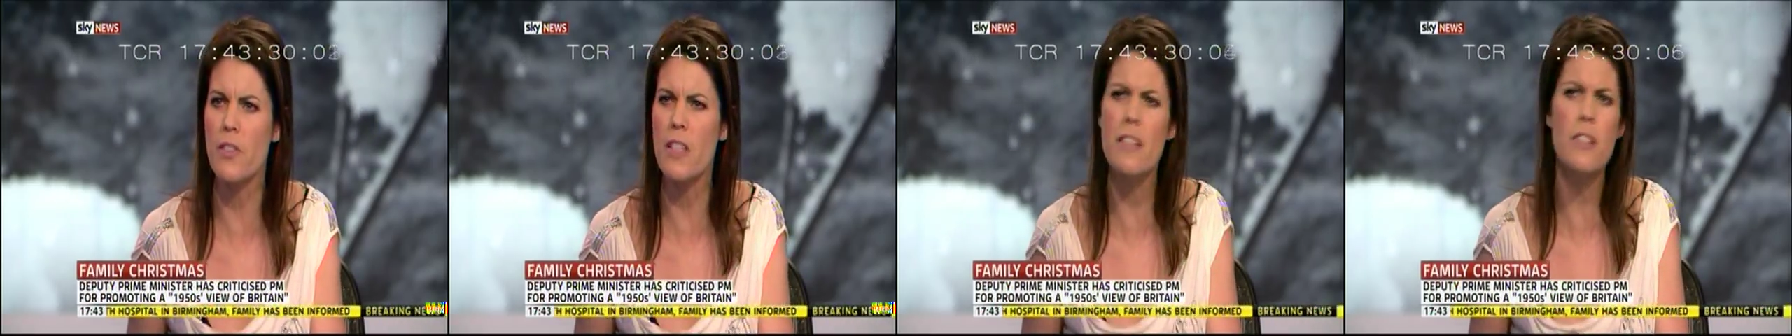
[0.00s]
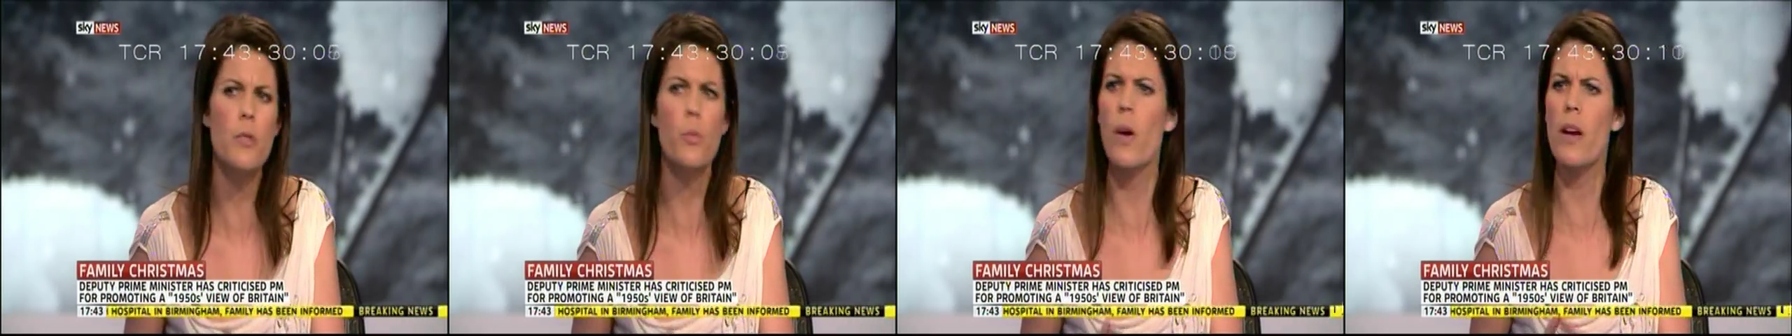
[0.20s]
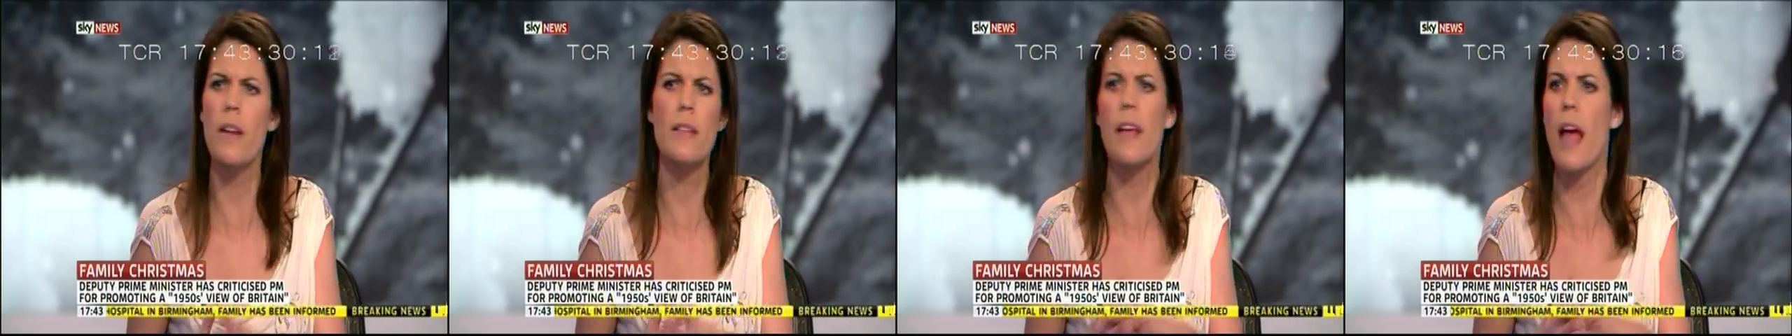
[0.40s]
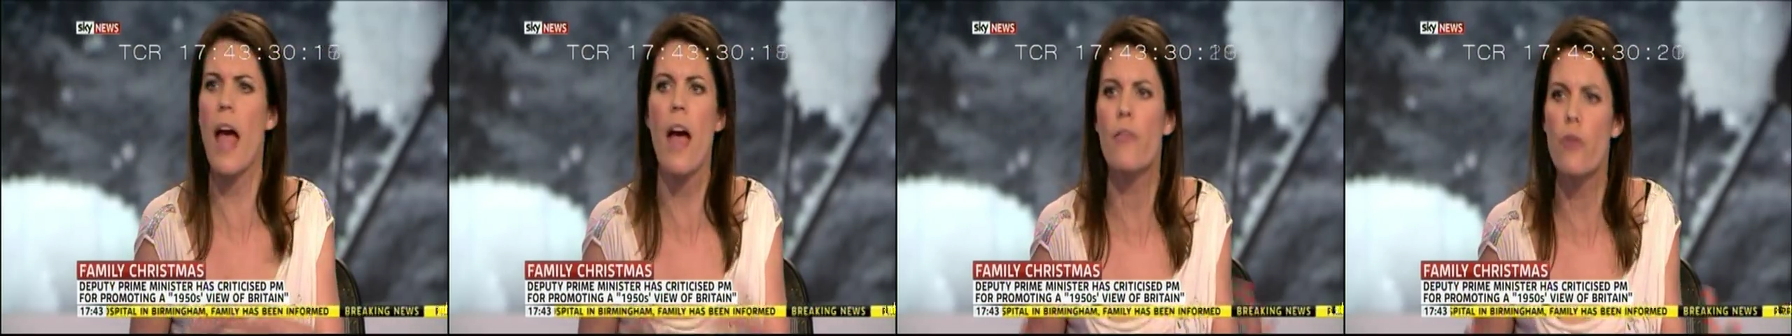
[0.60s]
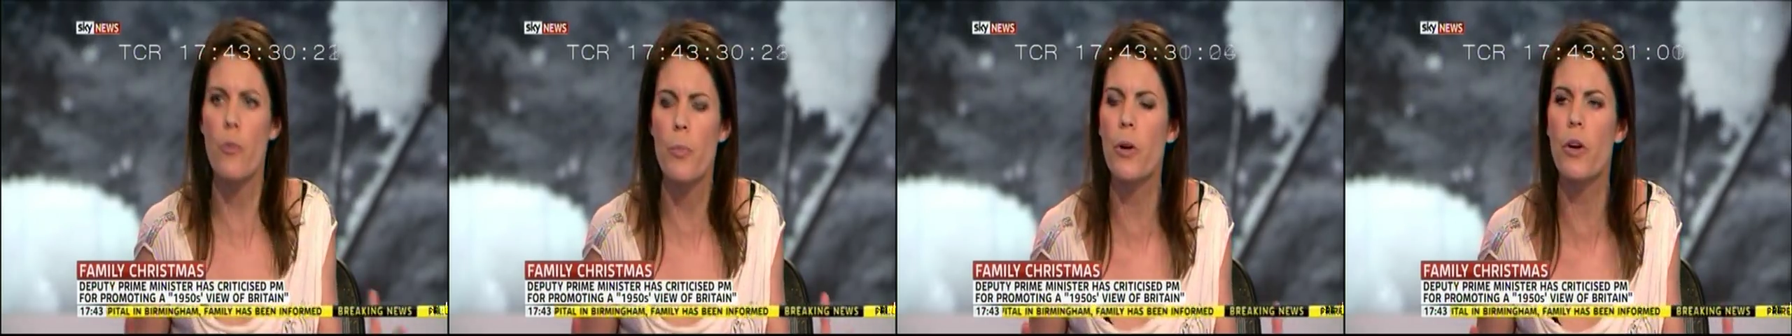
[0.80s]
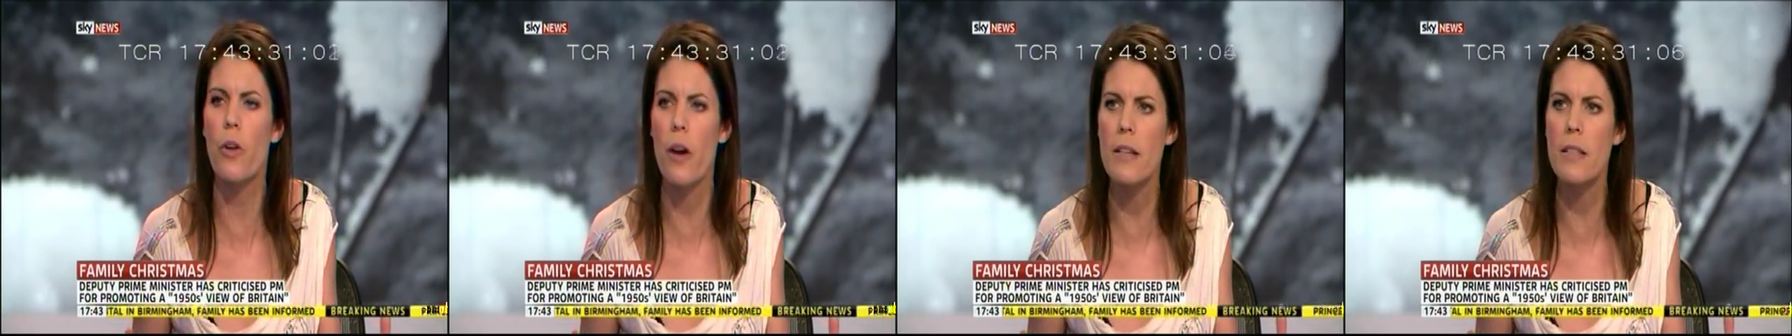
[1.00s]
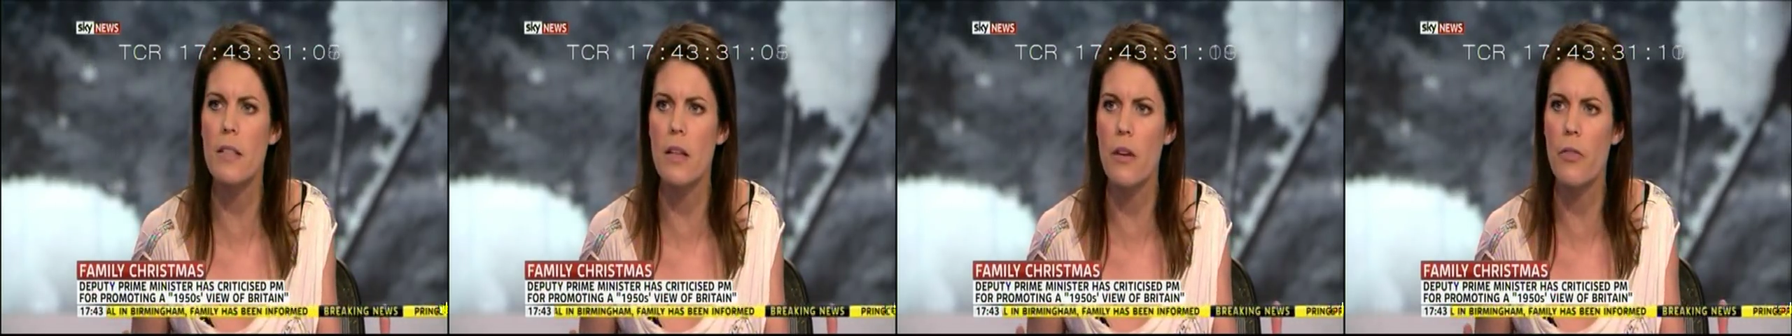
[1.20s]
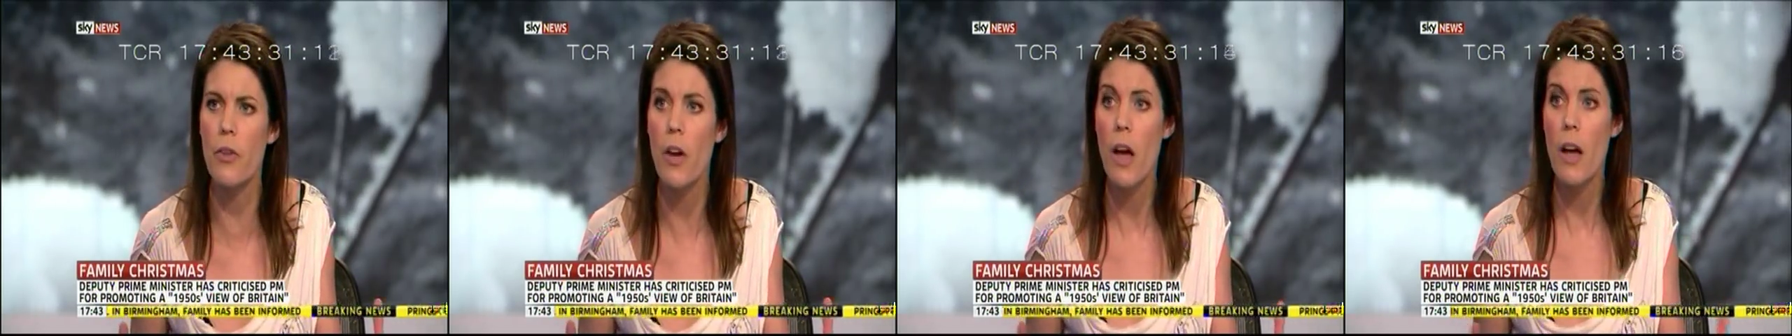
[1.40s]
Since when is it ever
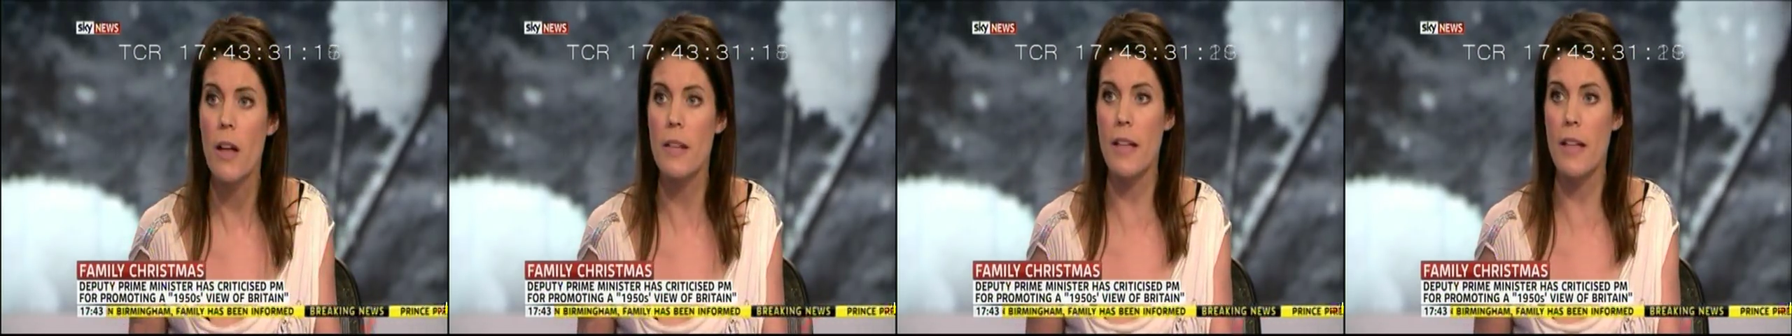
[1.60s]
progressive